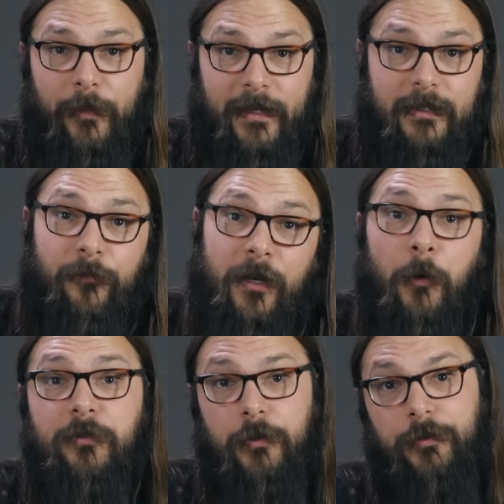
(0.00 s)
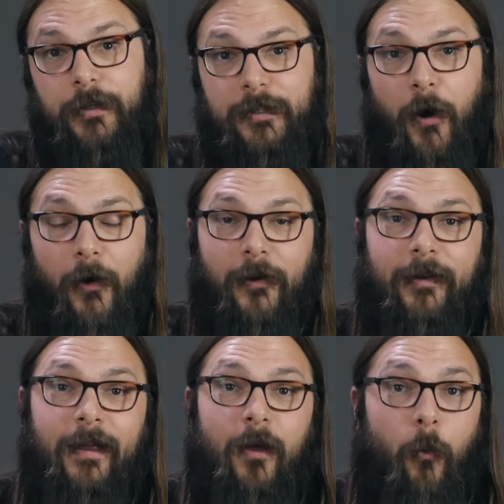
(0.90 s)
because if you don't tune your guitar,
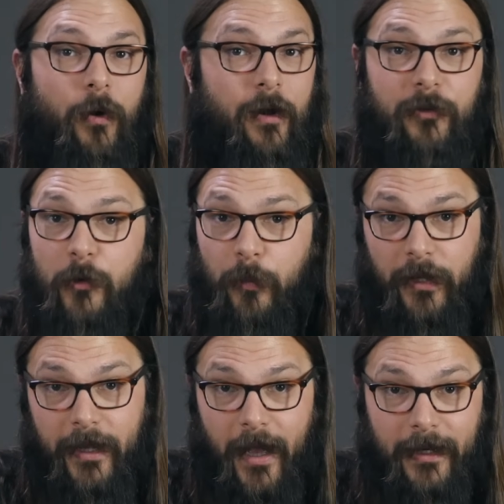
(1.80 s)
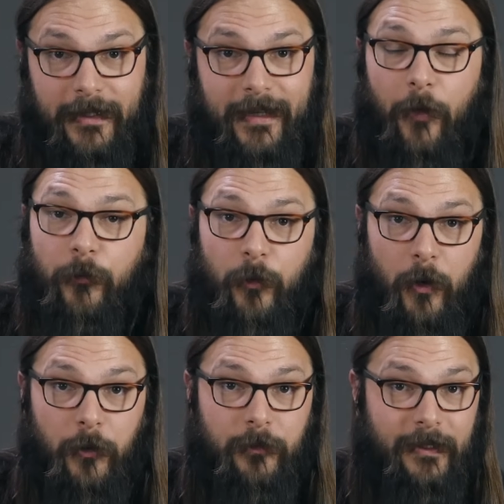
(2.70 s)
whatever you play on it down the
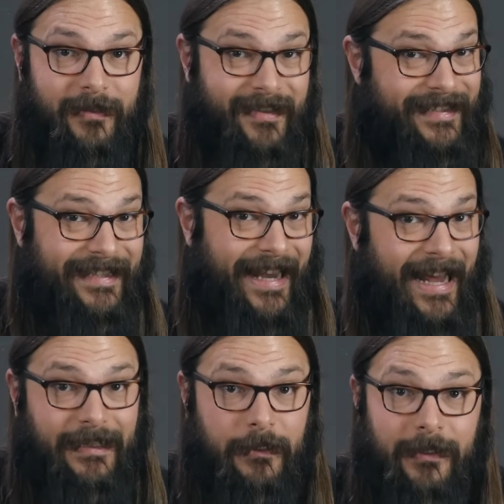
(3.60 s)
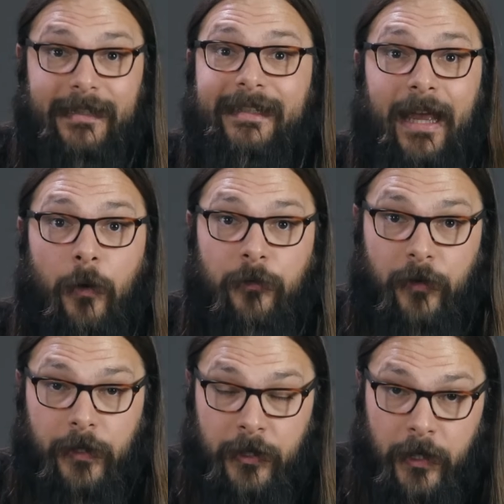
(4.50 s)
road, it's just not going to sound
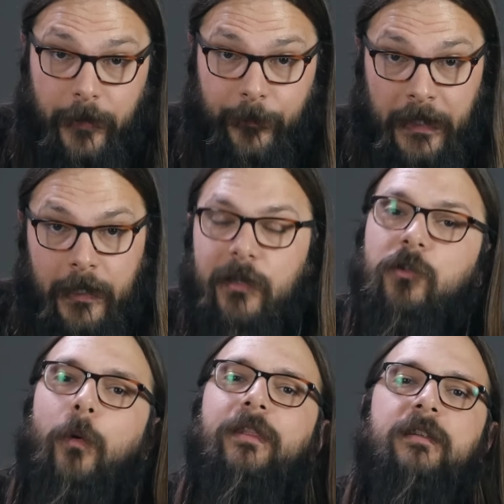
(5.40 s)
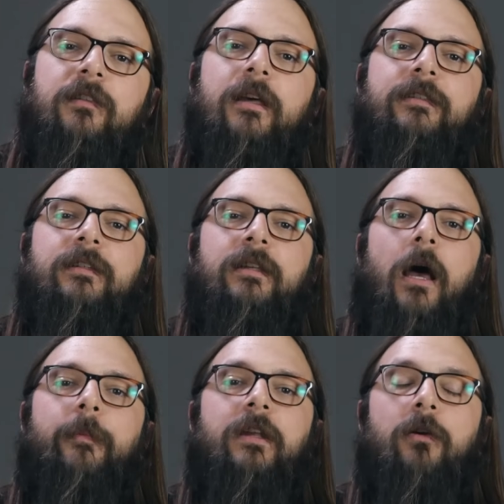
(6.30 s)
very good. So in this lesson,
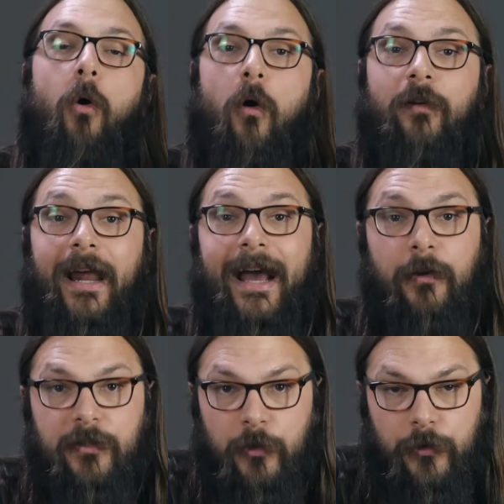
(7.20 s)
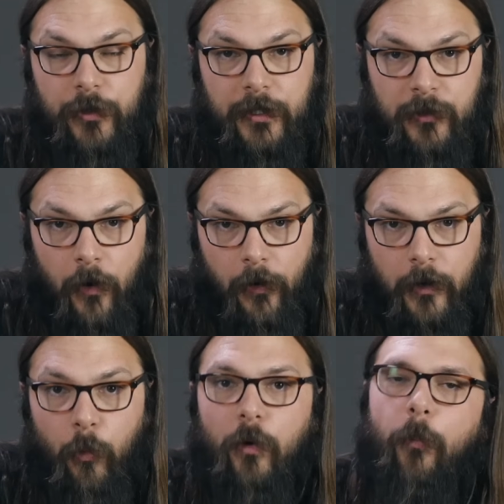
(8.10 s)
I'm going to go over how to tune your guitar,
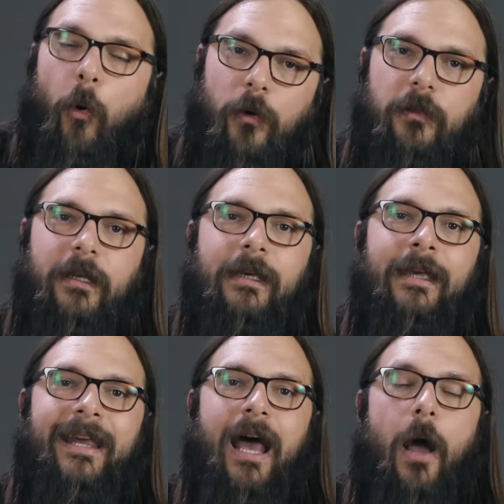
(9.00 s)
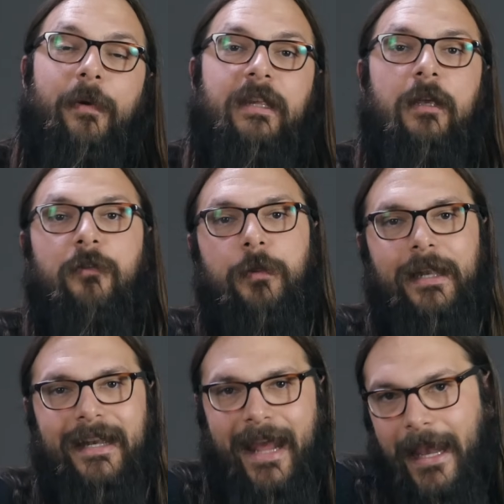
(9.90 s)
and more importantly, I'm going to give you the
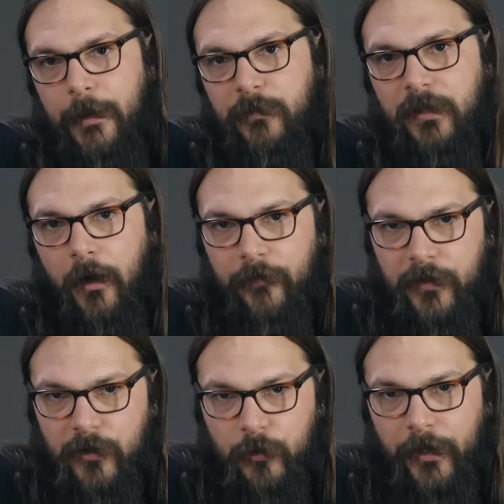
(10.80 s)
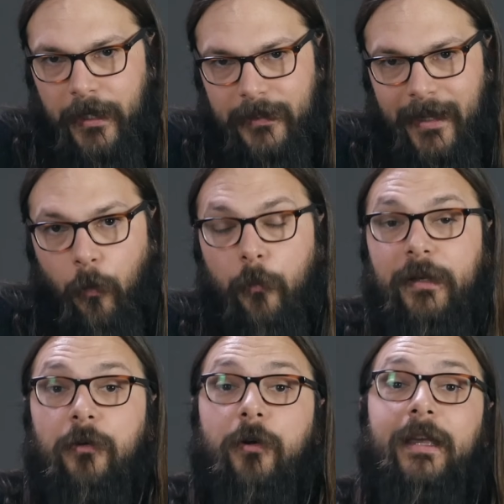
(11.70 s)
names of the strings that will be
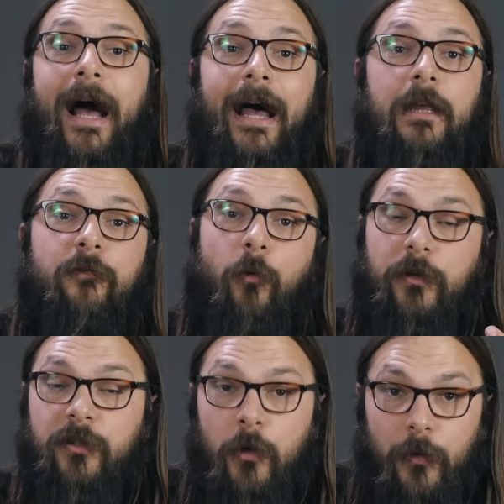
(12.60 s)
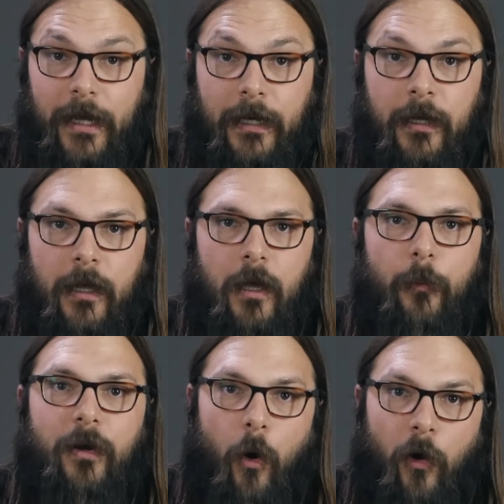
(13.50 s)
your guide for tuning,
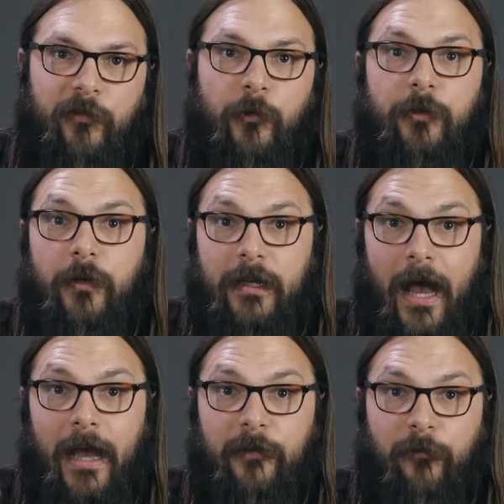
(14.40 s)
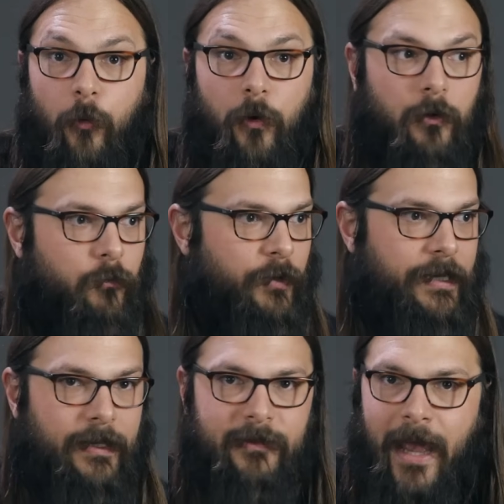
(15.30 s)
but also your guide for
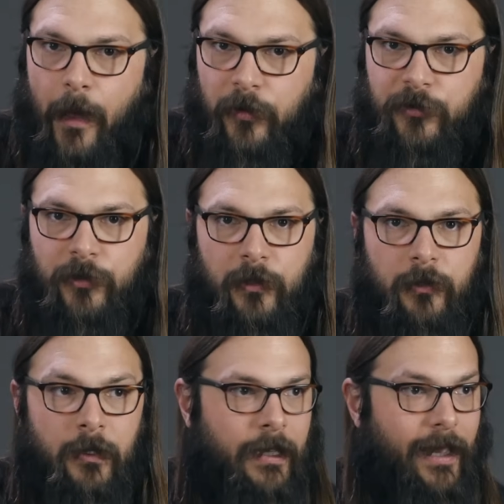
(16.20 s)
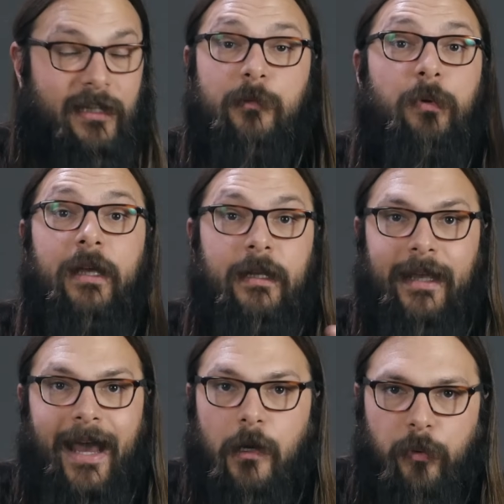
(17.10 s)
reading tablature, explaining
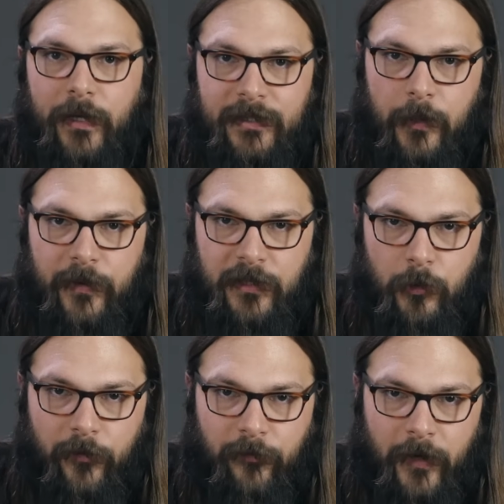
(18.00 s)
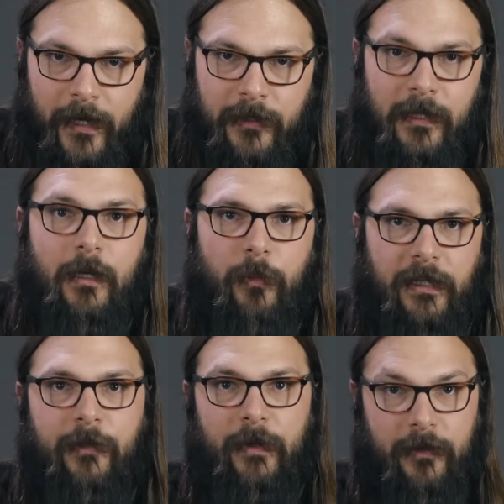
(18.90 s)
how to play something to a friend.
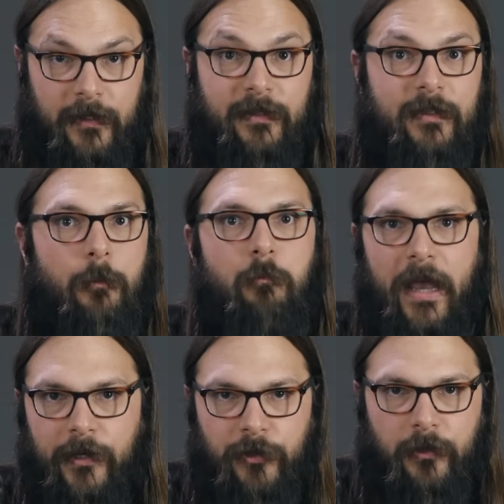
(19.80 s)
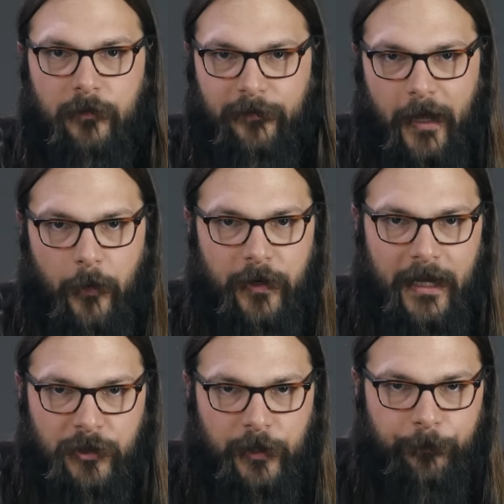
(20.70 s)
Believe me, this is a major
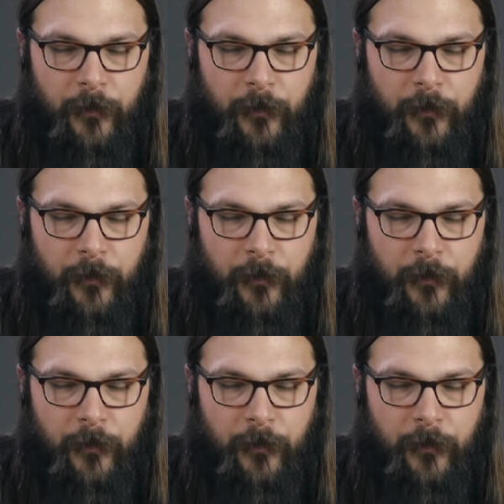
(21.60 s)
foundation.